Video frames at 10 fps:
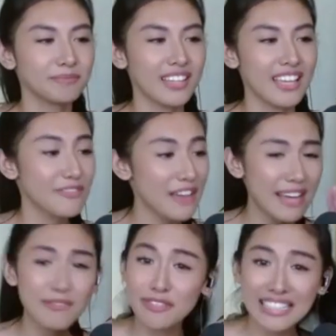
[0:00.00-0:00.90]
if
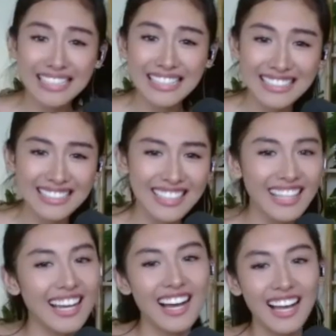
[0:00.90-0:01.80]
I'm
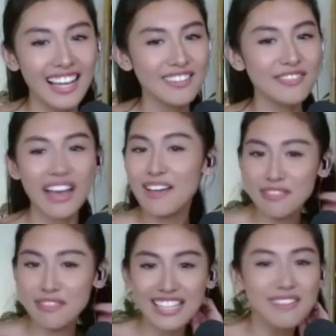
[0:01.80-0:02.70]
feeling
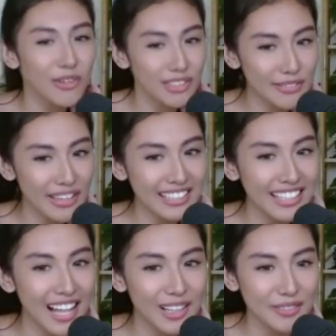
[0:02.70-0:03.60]

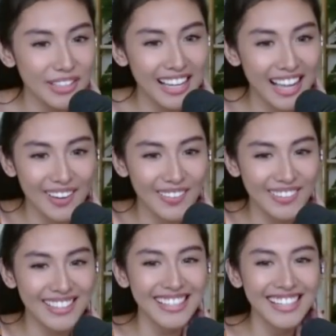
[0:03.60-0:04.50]
motivated, I'll work
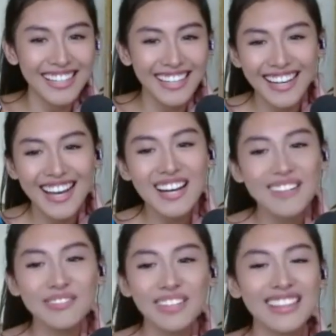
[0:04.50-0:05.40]
out.
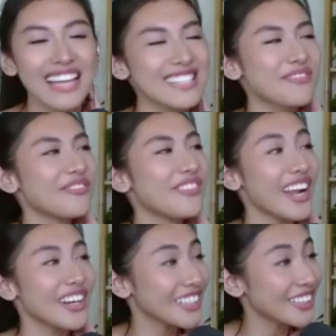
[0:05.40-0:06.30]
But that's
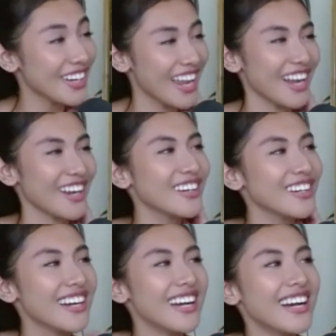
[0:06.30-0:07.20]
very rare.
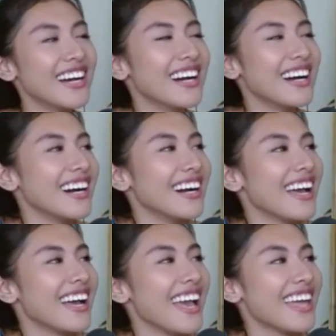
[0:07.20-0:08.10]
Okay.
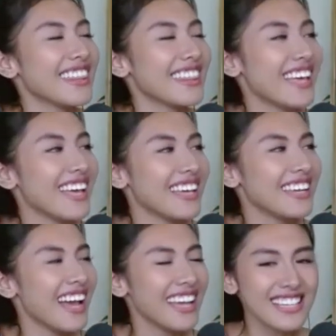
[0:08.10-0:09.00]
And
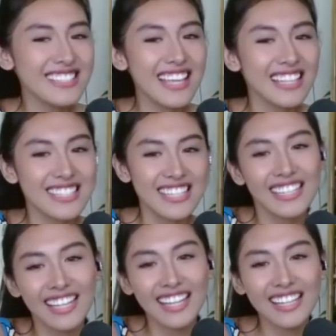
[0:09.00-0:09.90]
then I guess that's
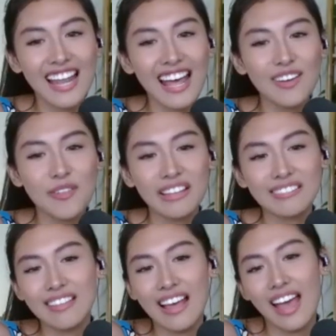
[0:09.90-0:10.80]
it. And then I wait.
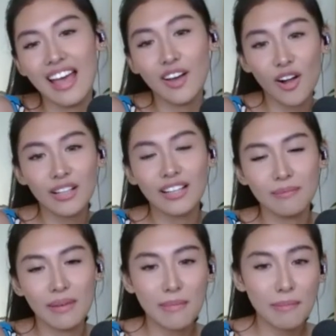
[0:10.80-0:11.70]
I call
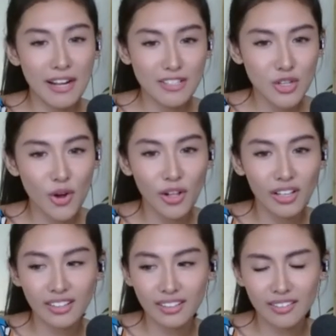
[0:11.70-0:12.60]
my parents.
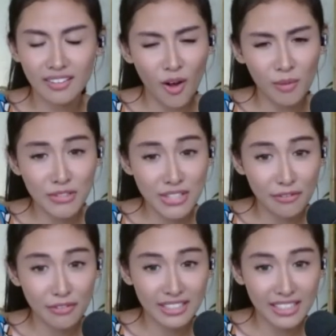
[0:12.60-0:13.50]
Call almost
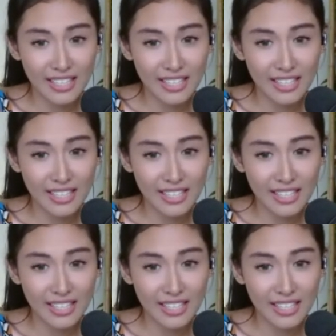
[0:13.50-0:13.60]
every day,